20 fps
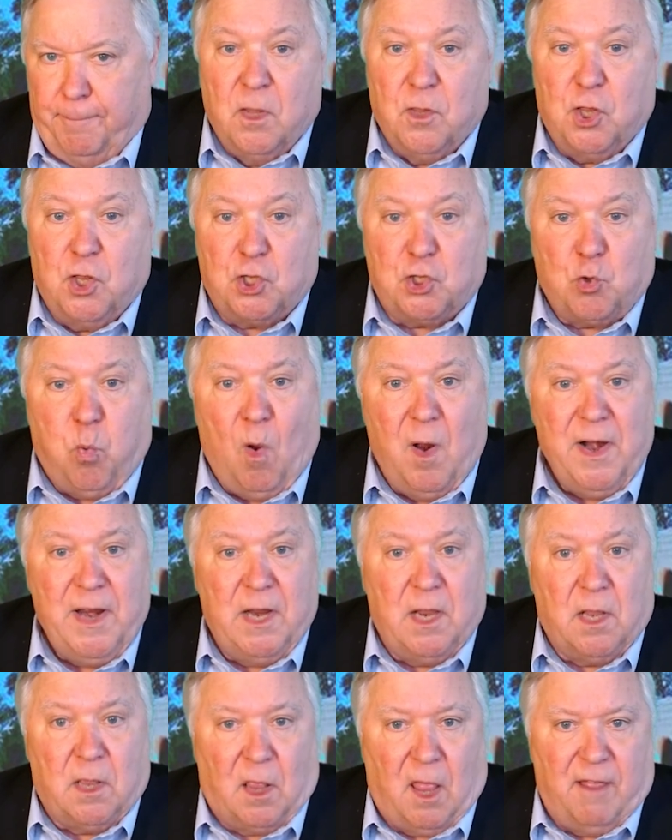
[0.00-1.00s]
The
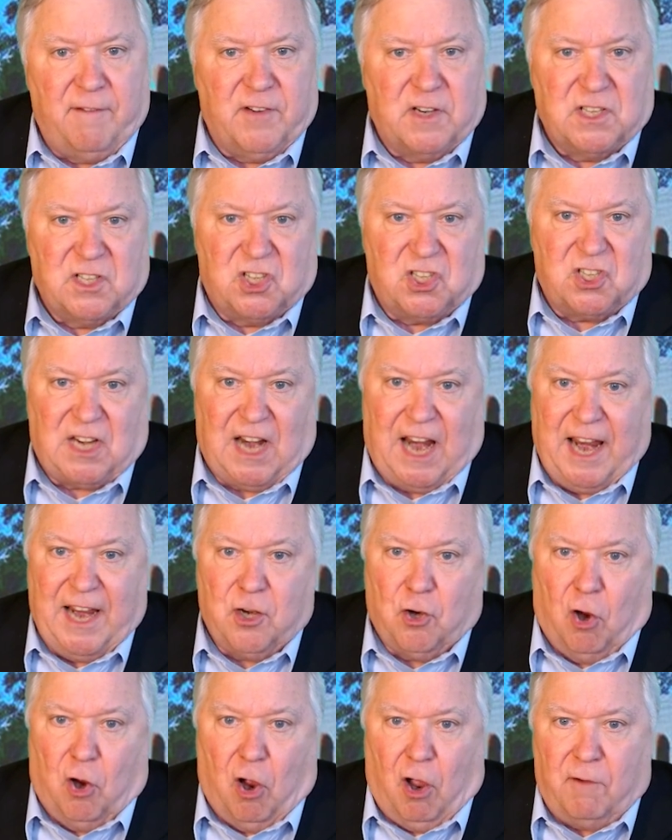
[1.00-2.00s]
2011
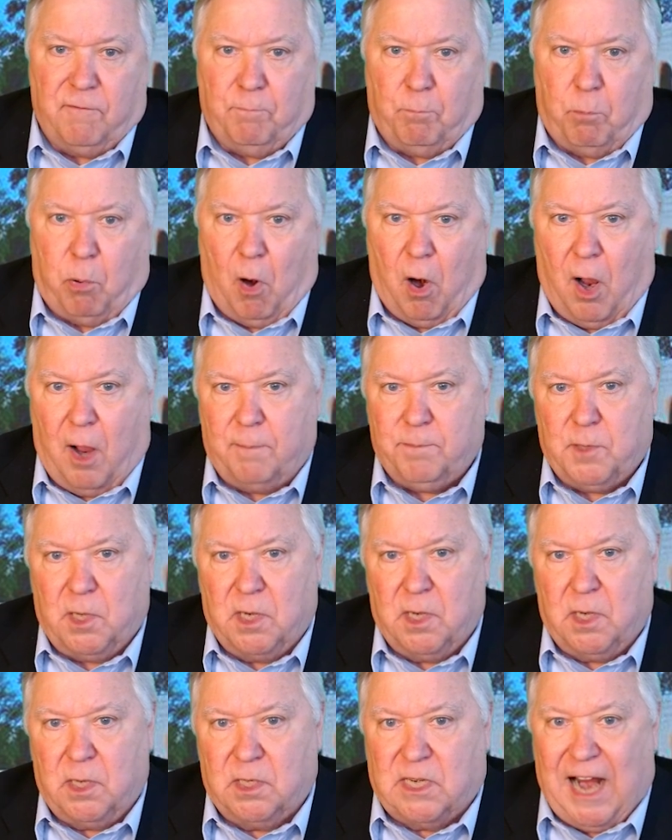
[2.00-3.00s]
standoff
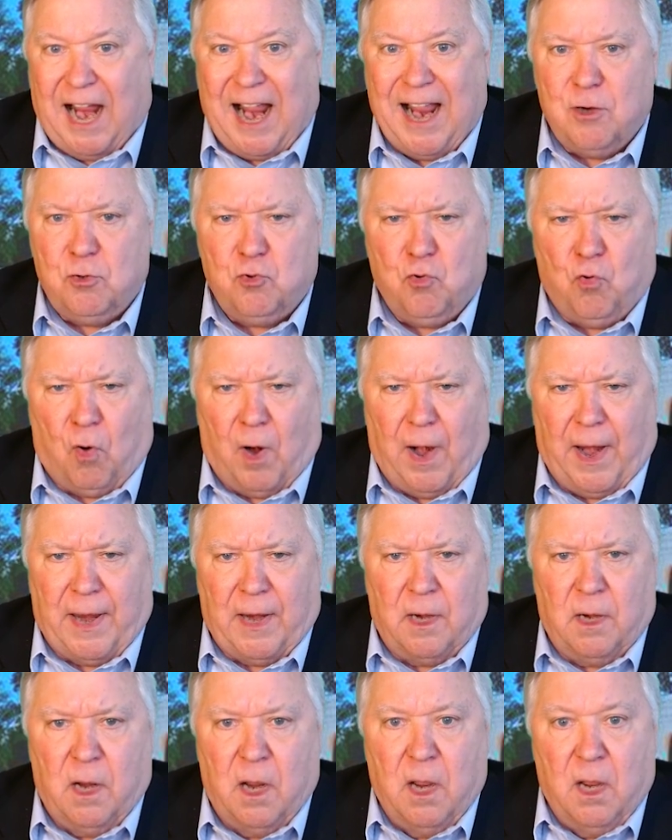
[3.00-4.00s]
prompted a downgrade
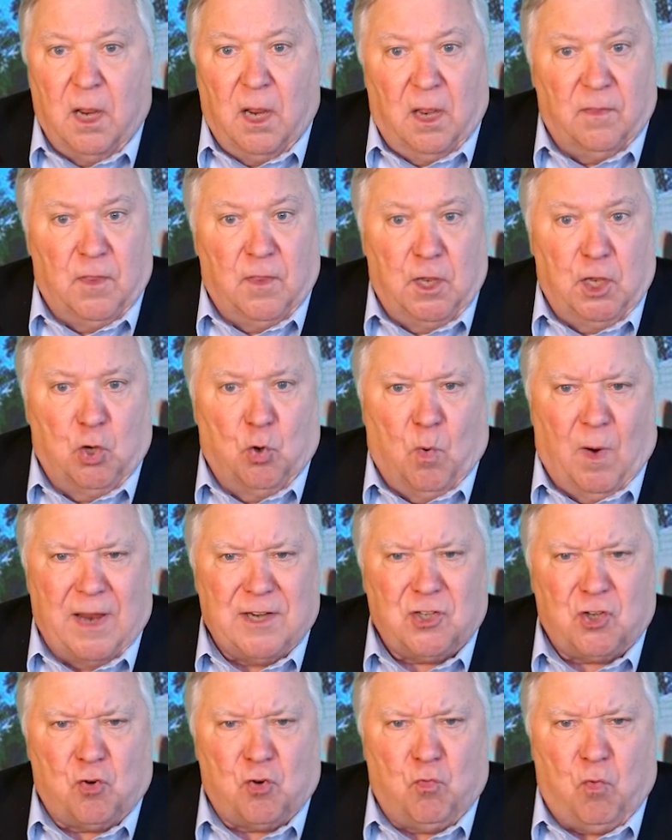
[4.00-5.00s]
in the
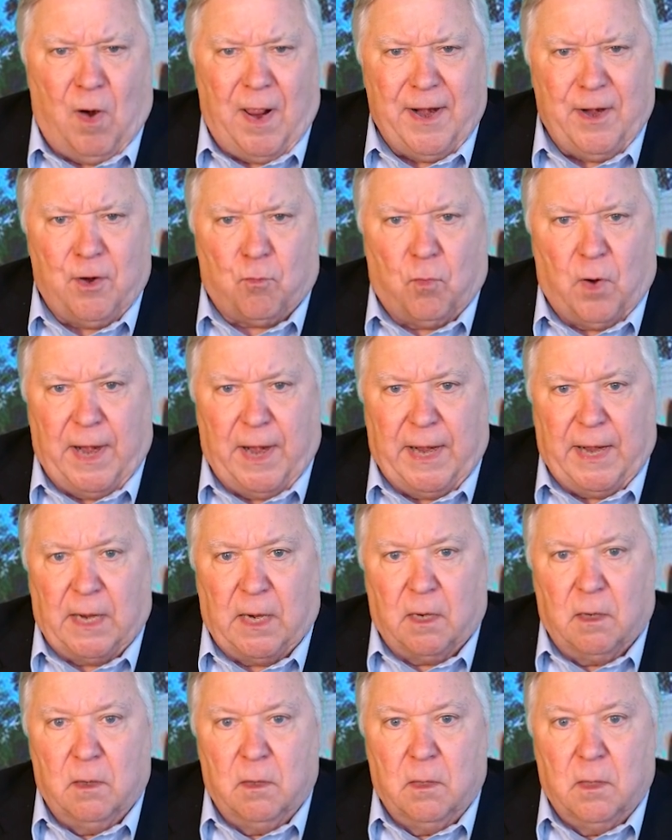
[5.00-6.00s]
U.S. credit rating,
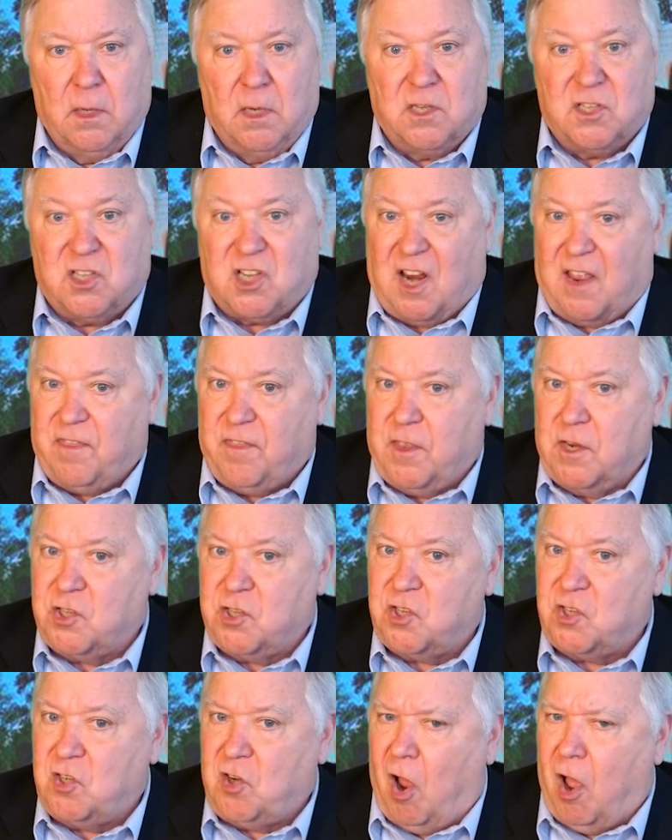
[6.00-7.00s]
sent the
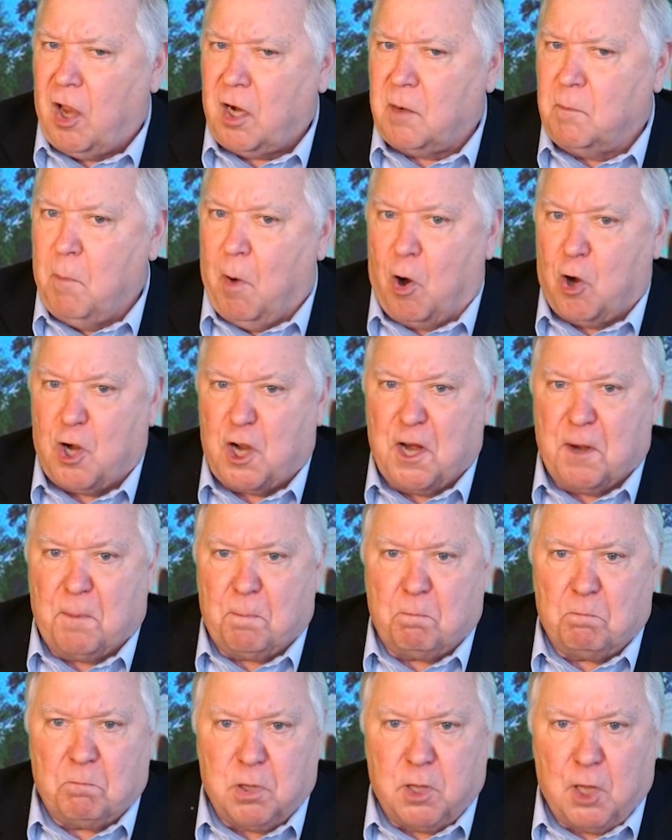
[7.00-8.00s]
stock market
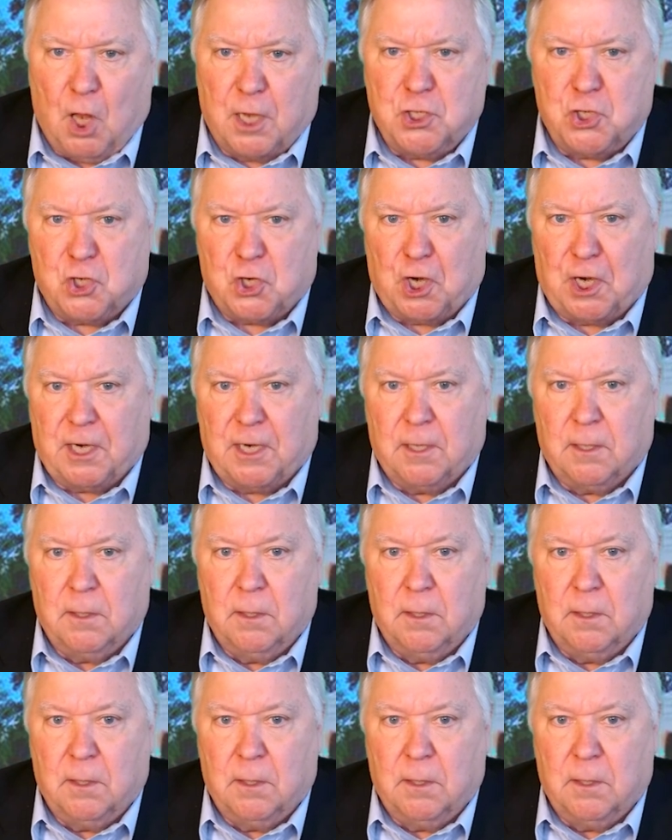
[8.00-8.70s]
plunging